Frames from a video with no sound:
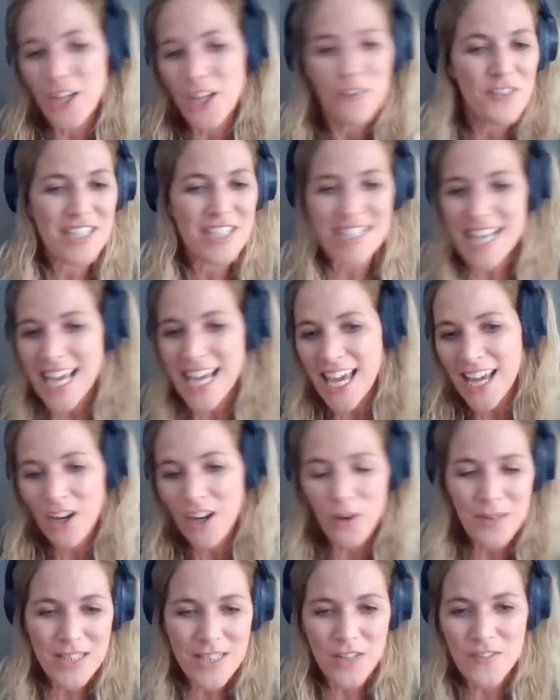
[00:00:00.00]
I loved
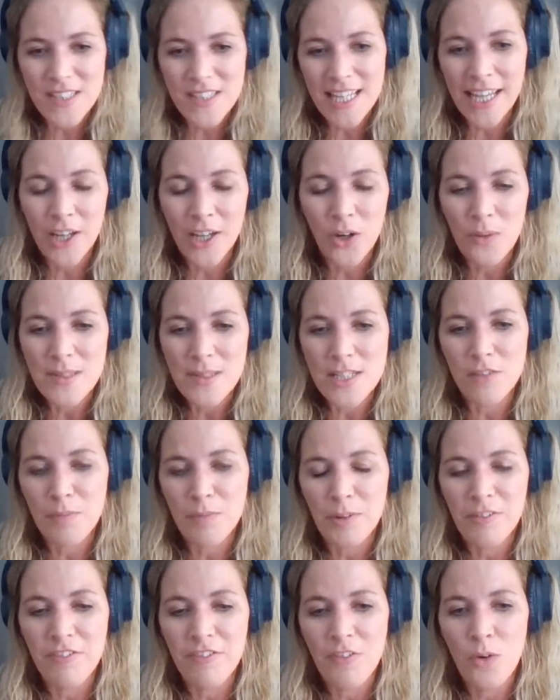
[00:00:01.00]
singing, always loved singing, always
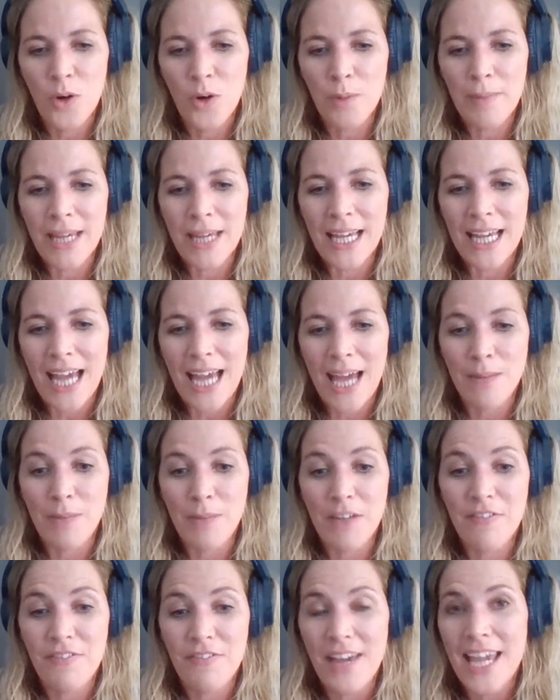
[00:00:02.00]
loved performing. And
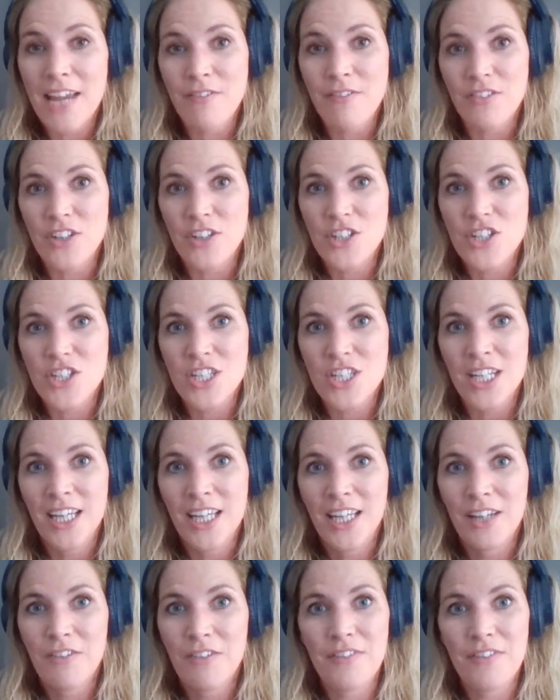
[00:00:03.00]
my favorite
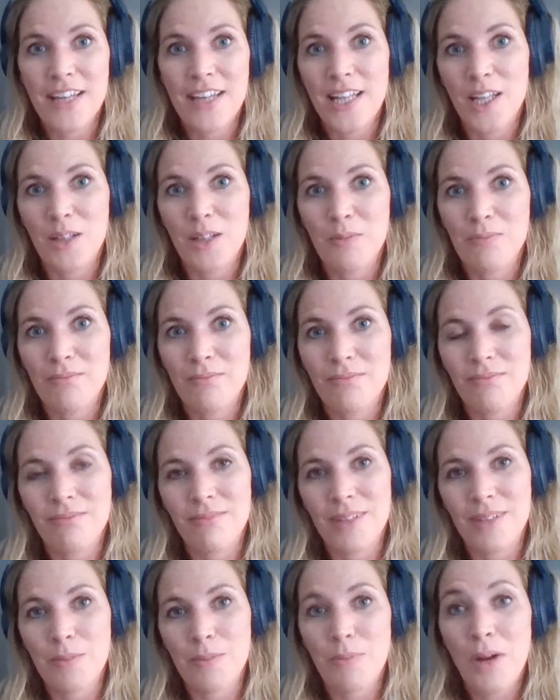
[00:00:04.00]
film,
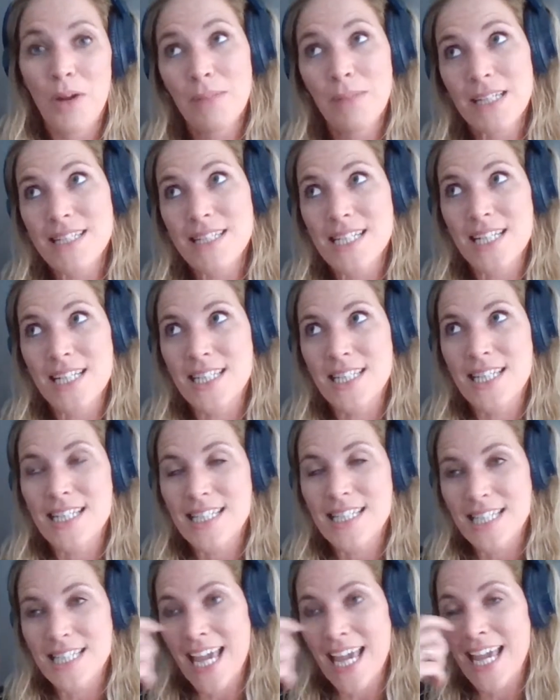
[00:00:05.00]
probably still to
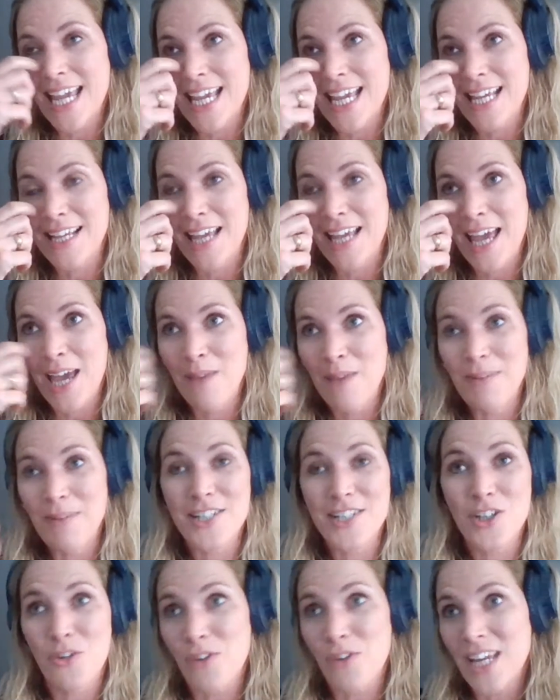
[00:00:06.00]
this day,
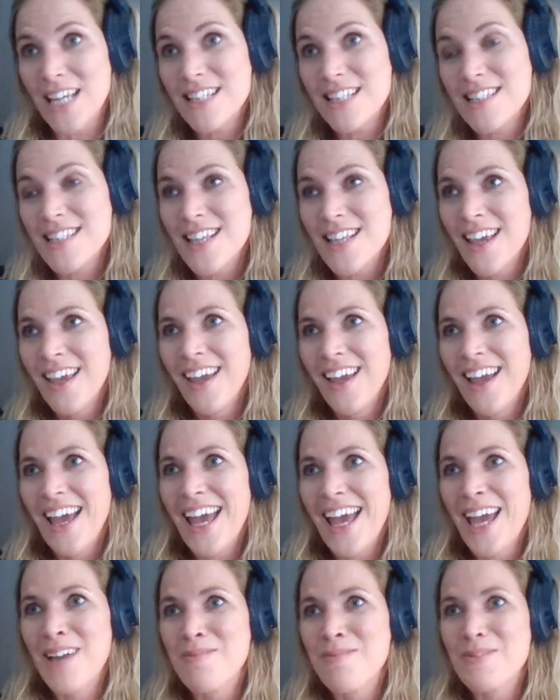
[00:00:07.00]
is Grease.
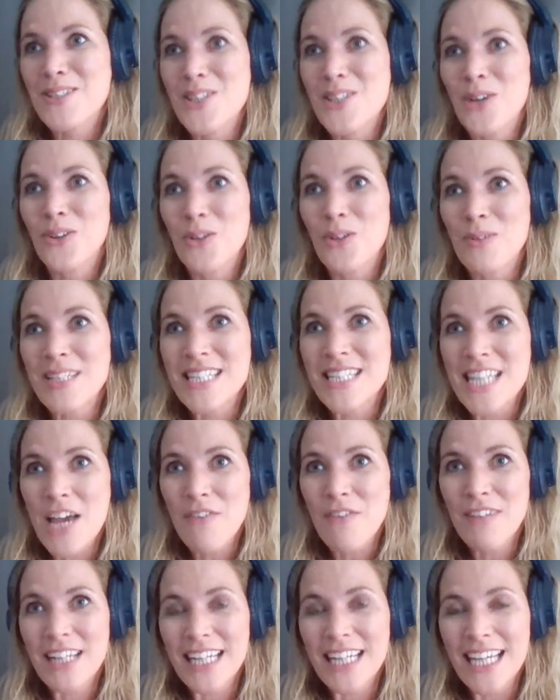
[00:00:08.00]
So there was
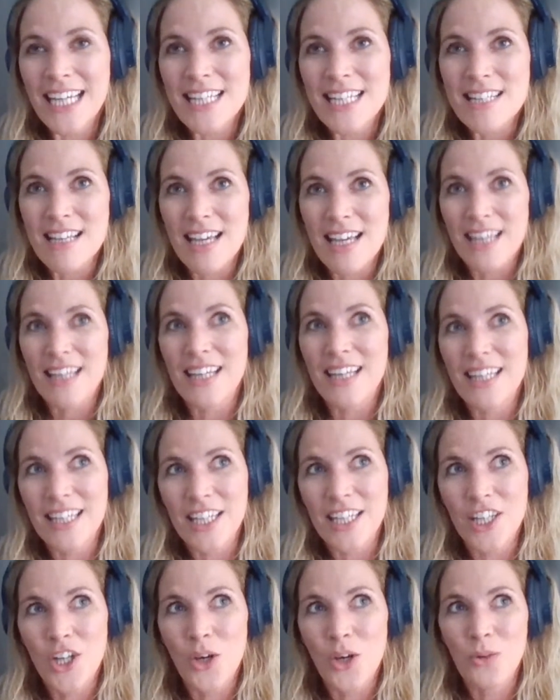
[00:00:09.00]
definitely,
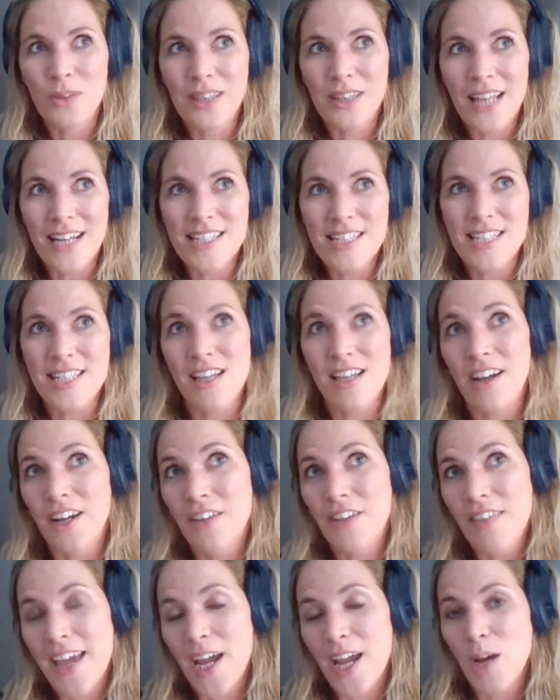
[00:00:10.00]
that
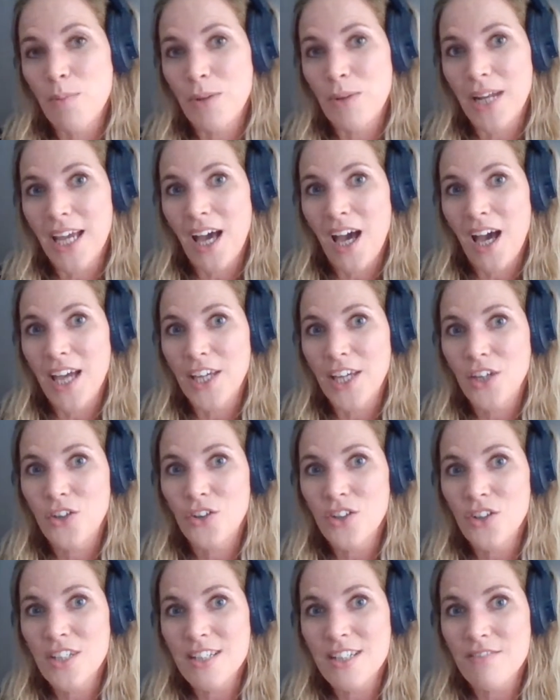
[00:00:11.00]
desire there, but I
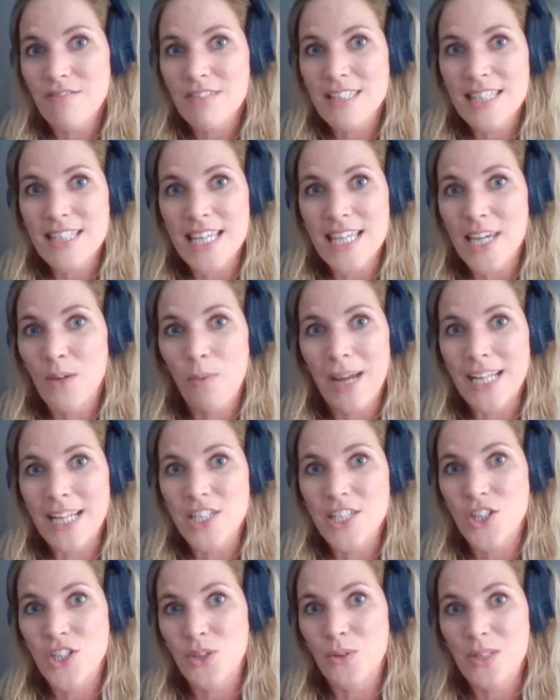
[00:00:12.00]
couldn't see a
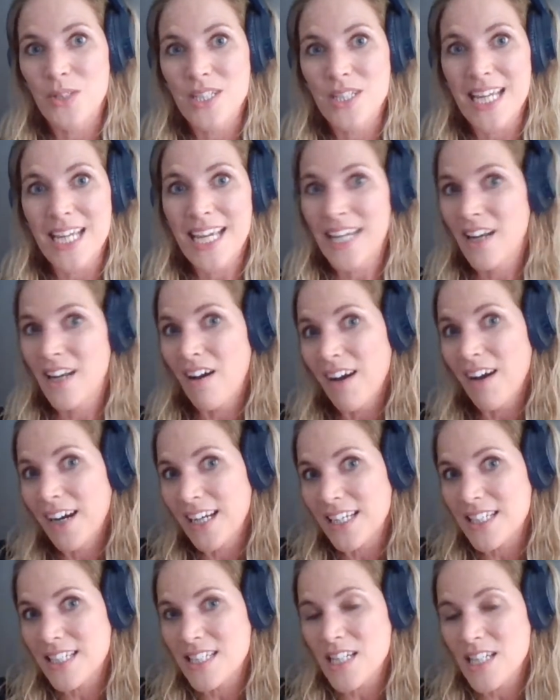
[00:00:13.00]
way to do it in
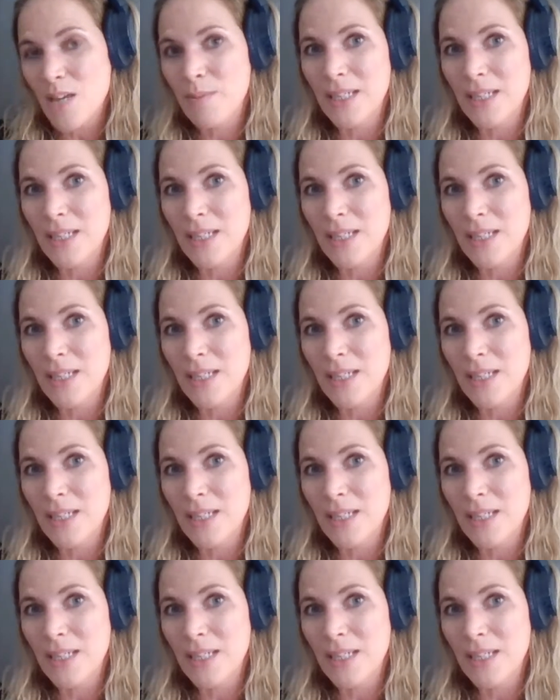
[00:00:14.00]
Ireland.